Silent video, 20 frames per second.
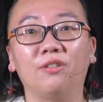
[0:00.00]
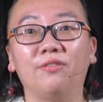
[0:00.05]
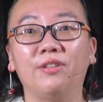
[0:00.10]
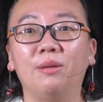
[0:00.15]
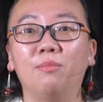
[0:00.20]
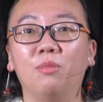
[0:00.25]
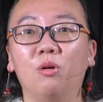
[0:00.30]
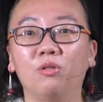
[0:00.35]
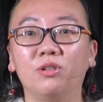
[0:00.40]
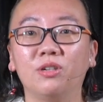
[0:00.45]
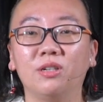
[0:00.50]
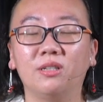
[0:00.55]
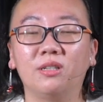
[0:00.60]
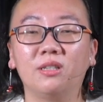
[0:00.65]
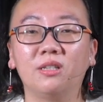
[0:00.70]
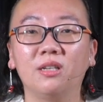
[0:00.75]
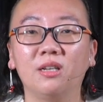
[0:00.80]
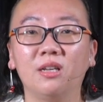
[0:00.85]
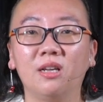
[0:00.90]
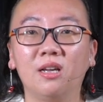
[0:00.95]
of
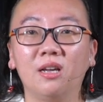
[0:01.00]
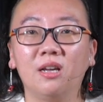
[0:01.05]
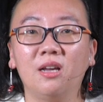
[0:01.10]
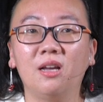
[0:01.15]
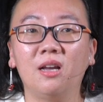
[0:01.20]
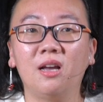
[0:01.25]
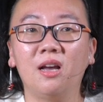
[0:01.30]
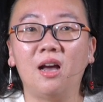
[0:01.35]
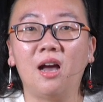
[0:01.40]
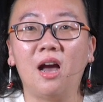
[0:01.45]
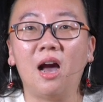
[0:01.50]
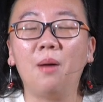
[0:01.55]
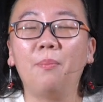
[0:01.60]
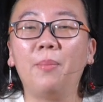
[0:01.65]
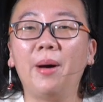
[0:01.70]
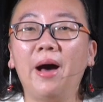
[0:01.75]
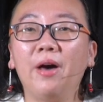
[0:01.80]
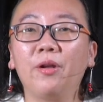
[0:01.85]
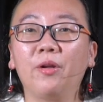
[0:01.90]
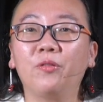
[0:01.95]
emotions are
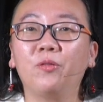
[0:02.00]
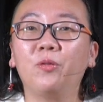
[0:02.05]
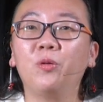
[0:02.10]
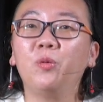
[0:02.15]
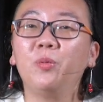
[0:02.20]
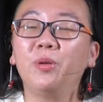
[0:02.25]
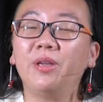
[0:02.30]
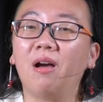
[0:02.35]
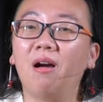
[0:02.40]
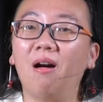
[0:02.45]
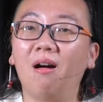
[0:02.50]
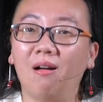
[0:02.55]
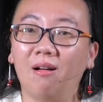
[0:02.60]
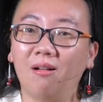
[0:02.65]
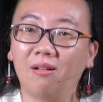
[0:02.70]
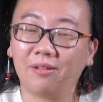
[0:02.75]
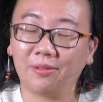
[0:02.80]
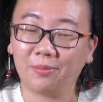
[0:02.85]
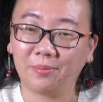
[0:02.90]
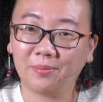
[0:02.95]
part of who we
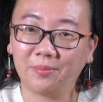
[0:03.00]
are,